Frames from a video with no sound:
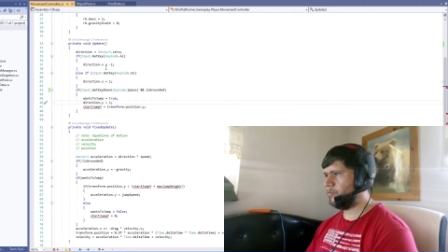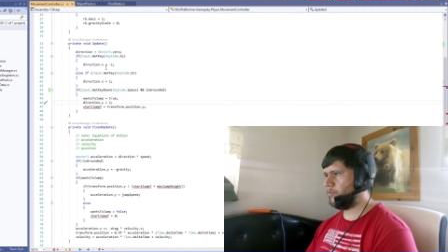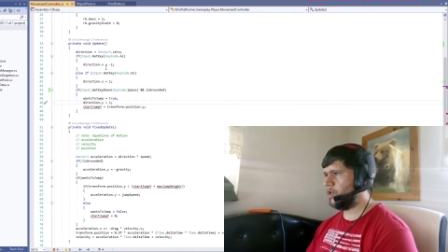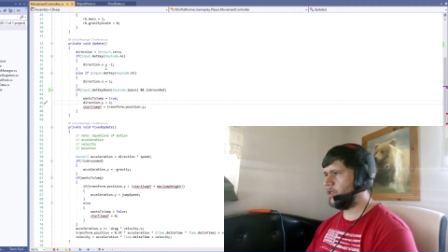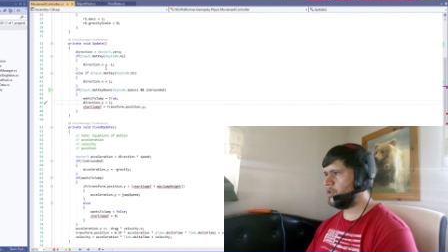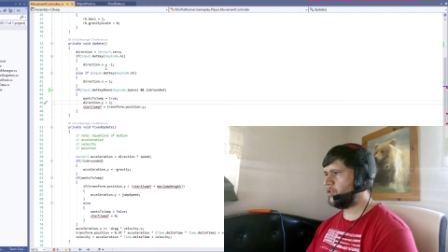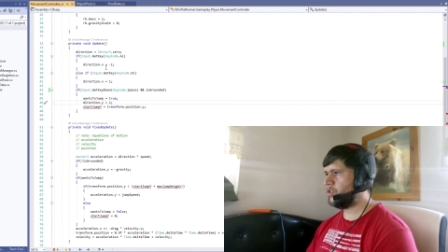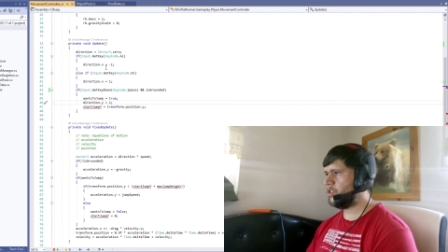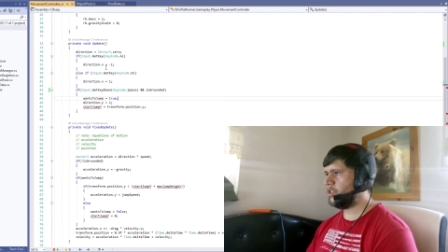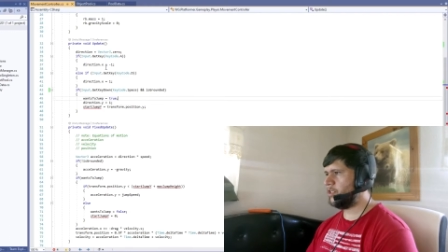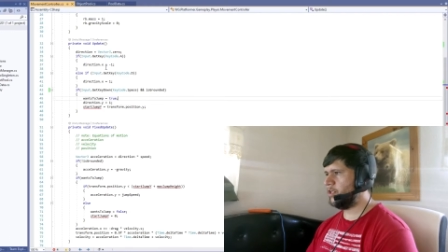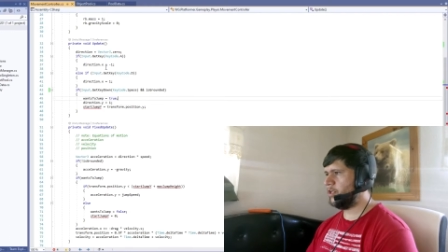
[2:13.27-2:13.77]

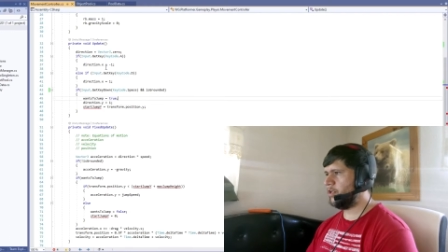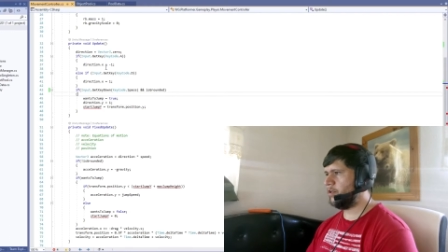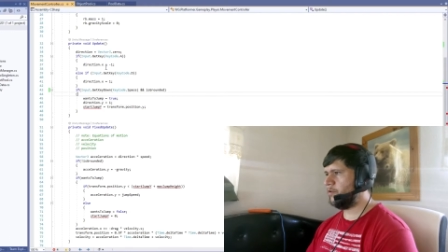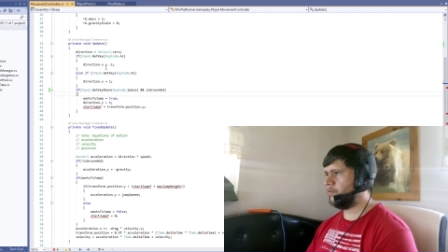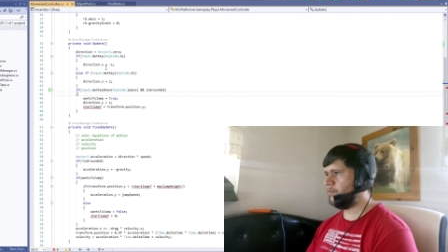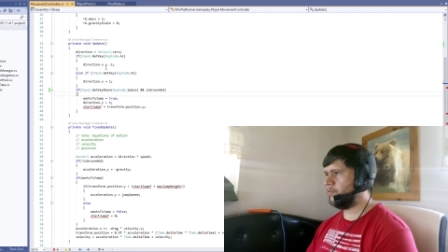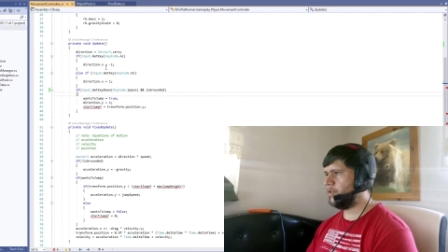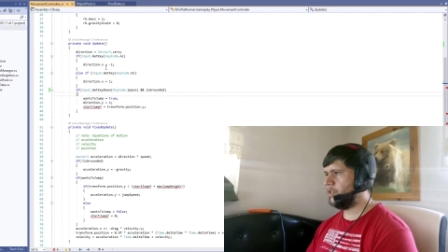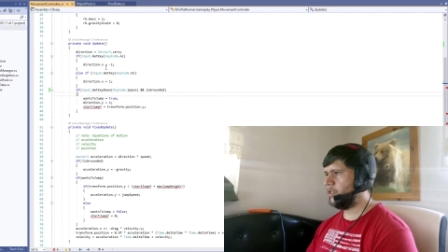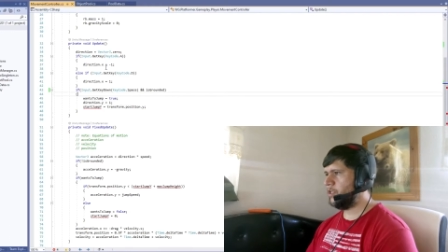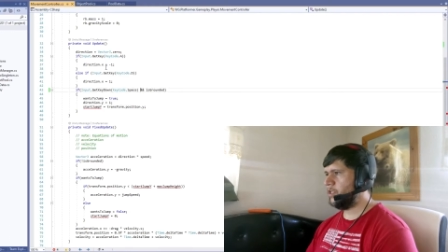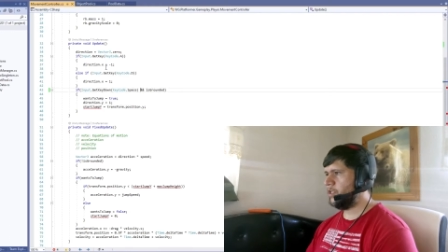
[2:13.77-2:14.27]
actually no,
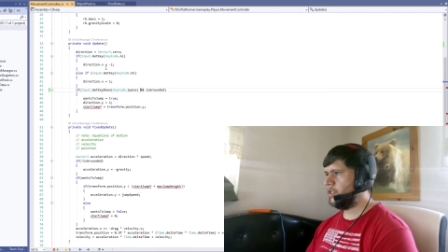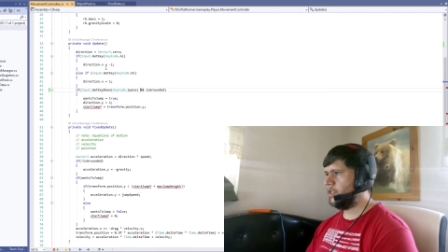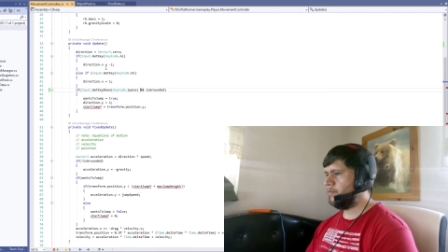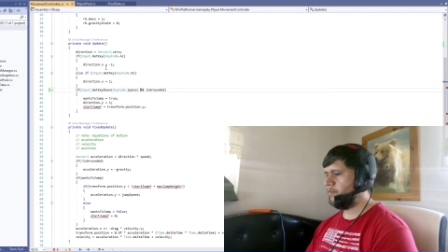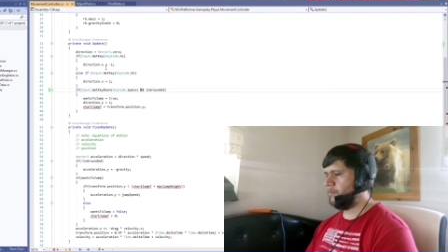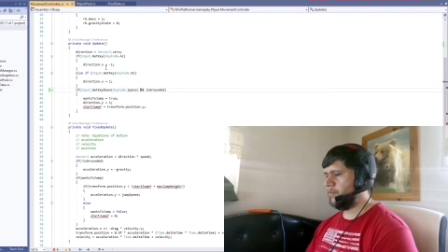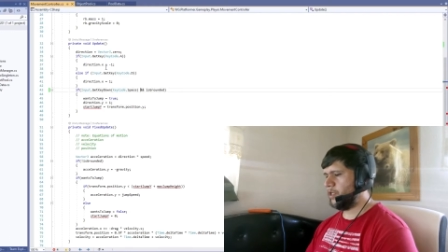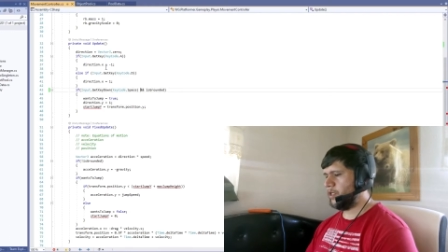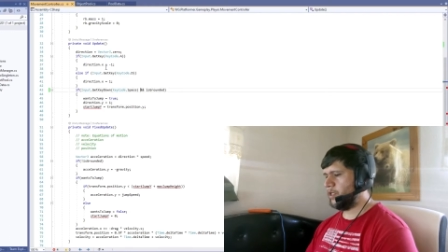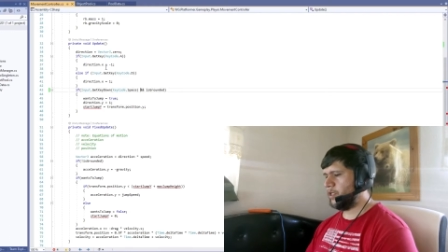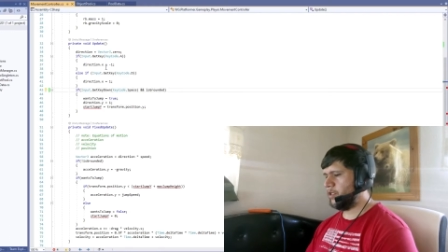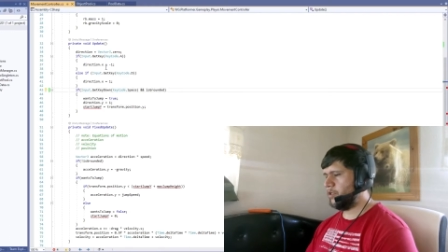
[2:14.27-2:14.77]

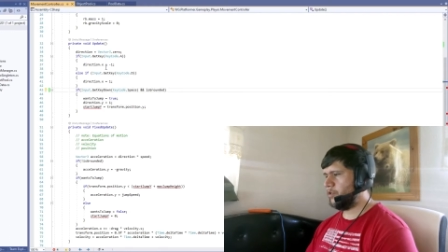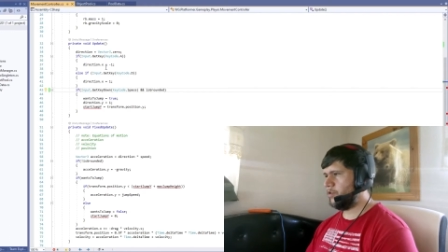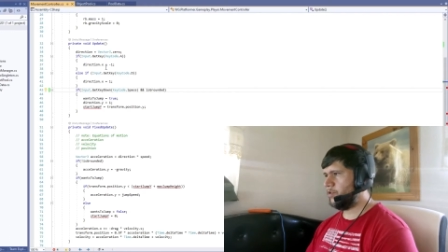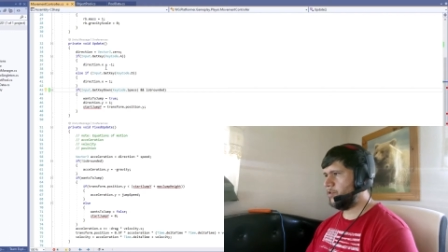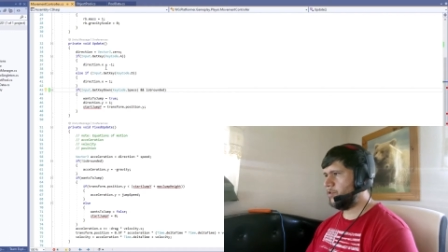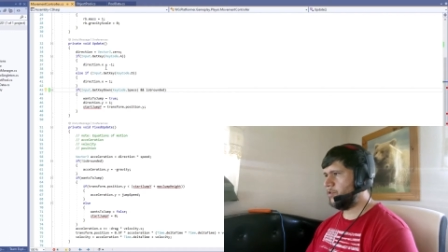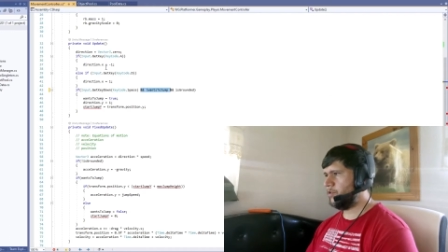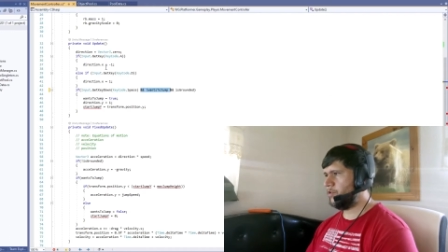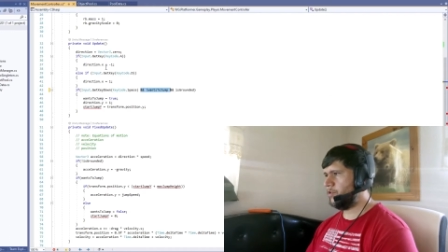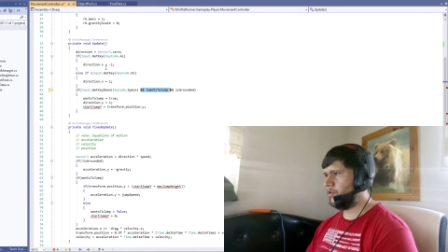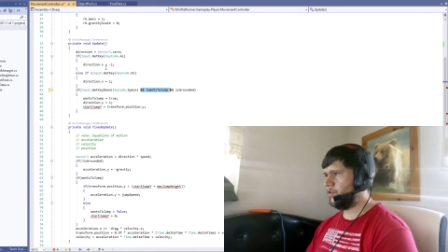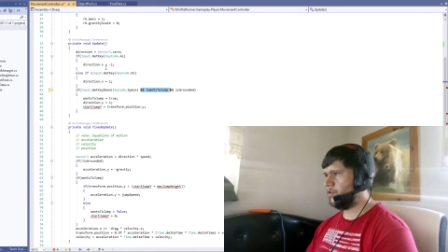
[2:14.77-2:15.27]

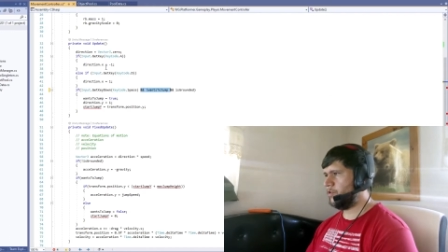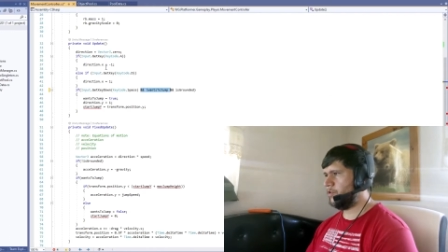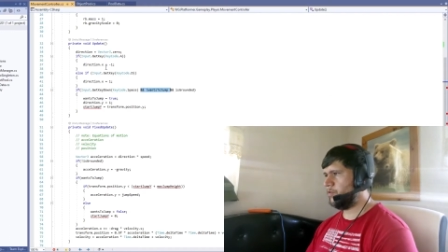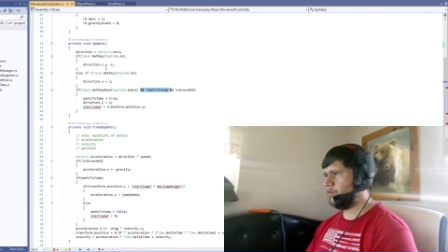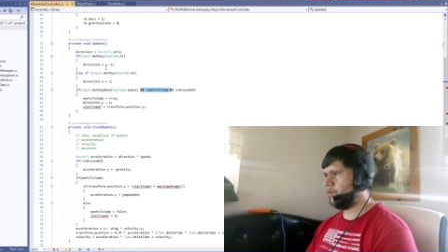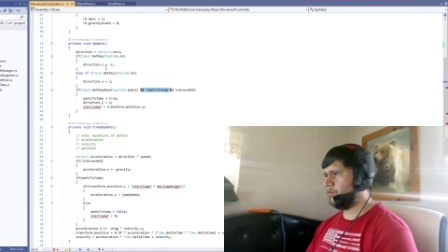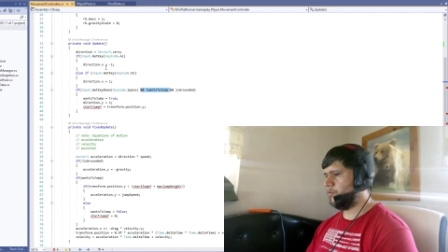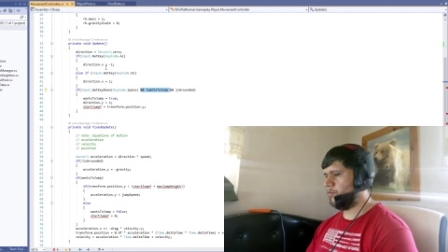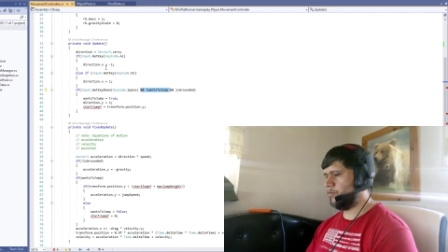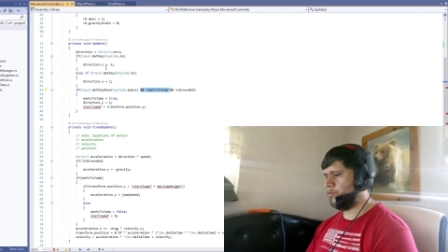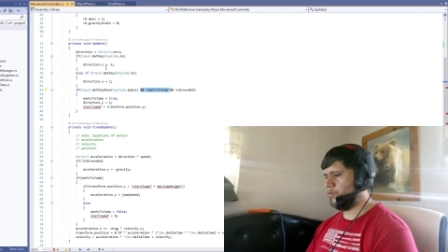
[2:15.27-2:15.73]
because